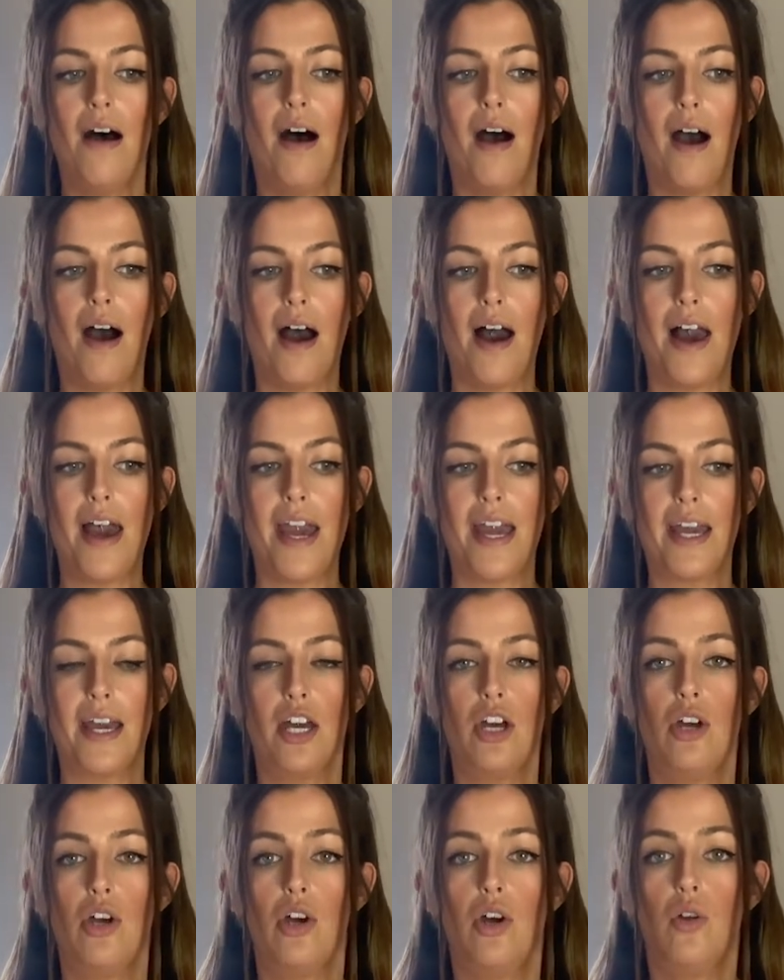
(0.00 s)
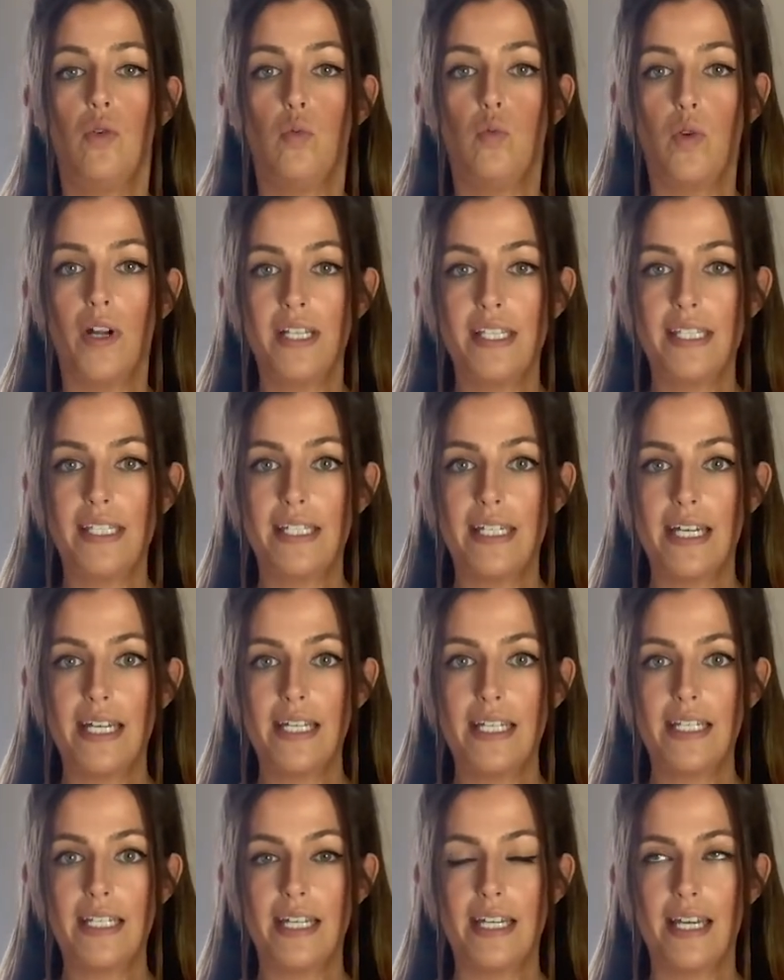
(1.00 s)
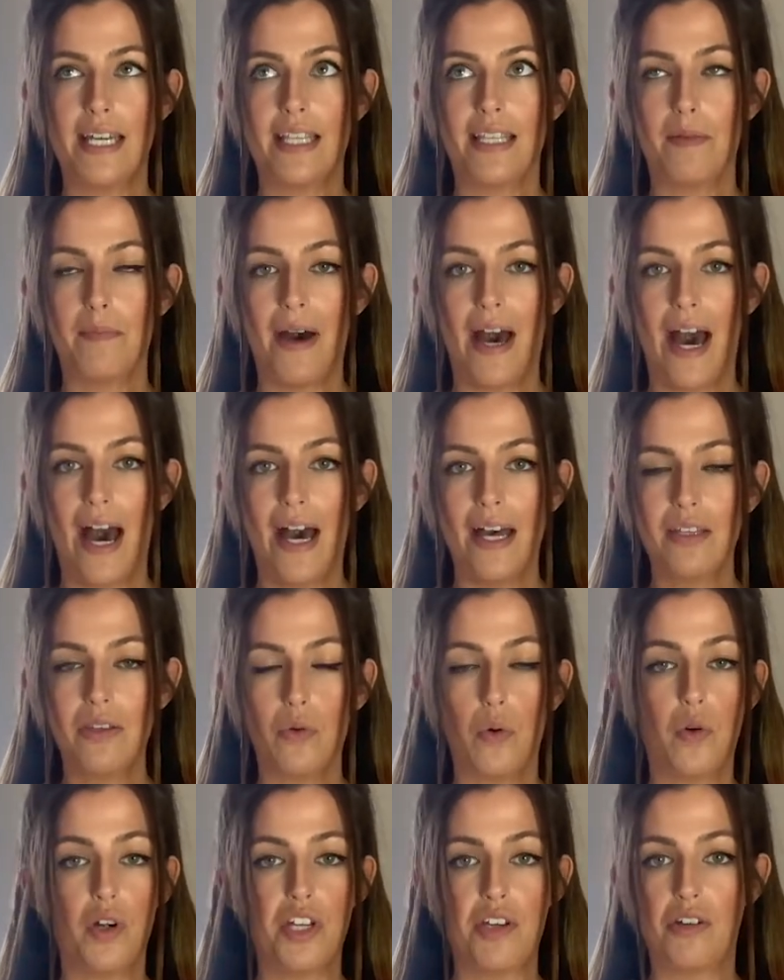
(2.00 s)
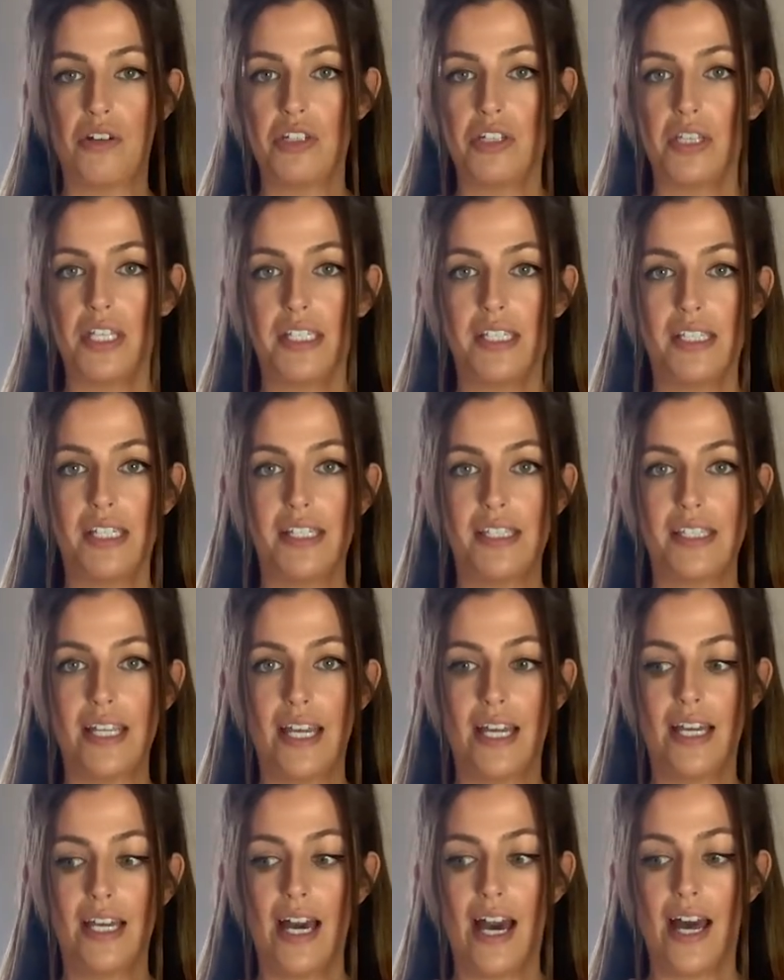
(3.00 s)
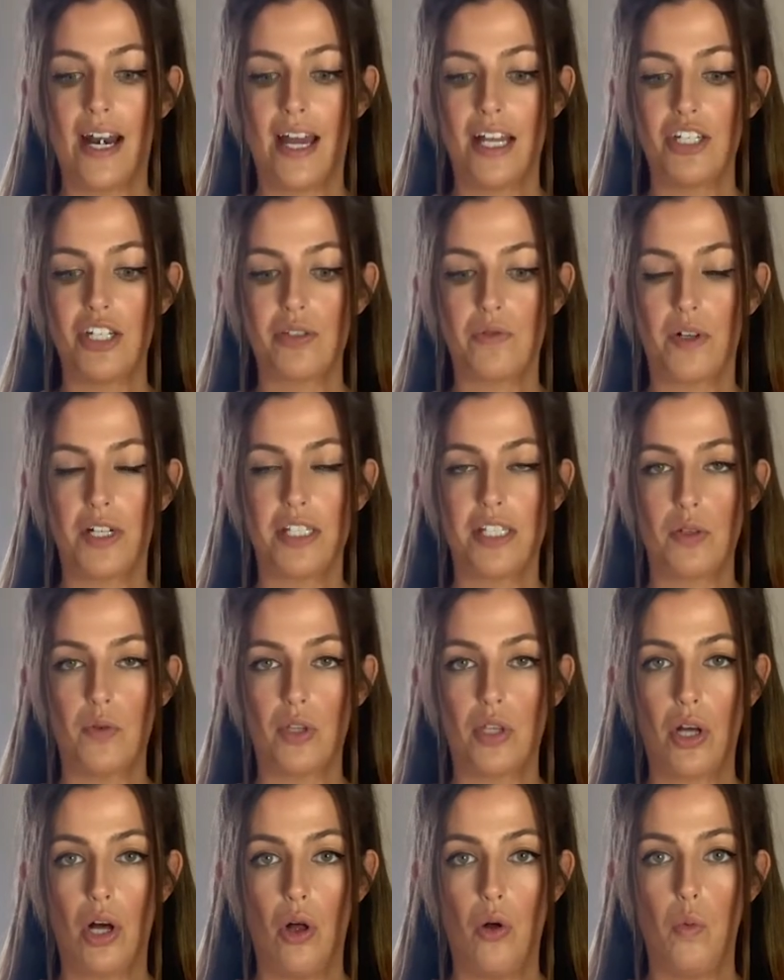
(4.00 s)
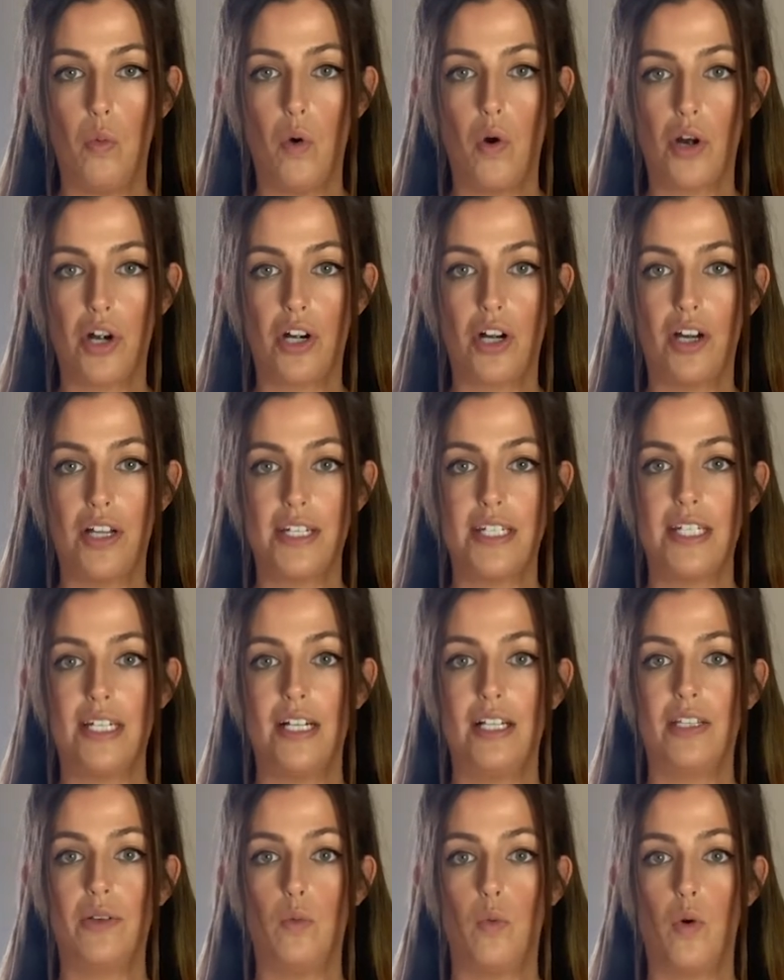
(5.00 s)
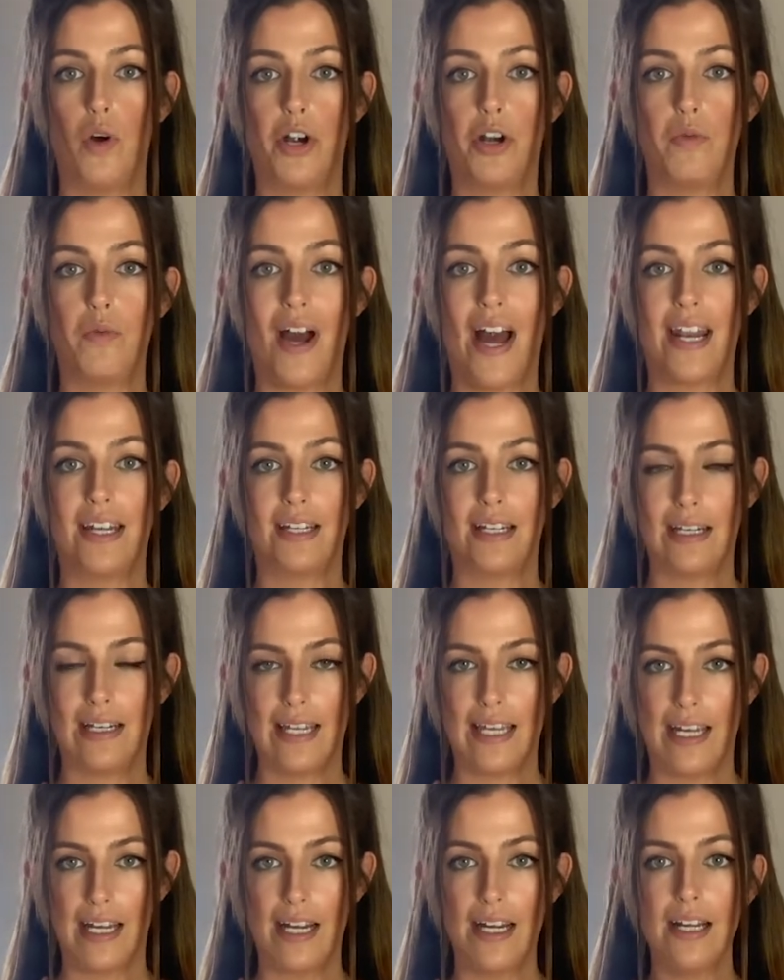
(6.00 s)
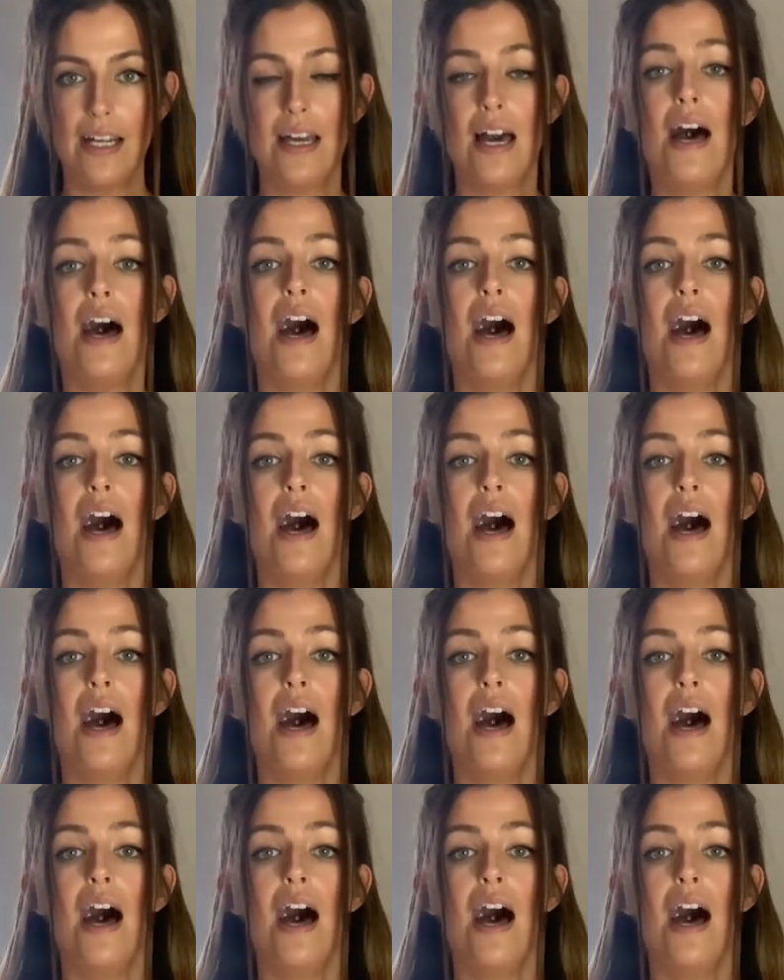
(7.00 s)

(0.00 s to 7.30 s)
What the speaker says: I rinsed it in the bath, or you can do this in the sink, and I just rinsed it with cold water until the water ran clear.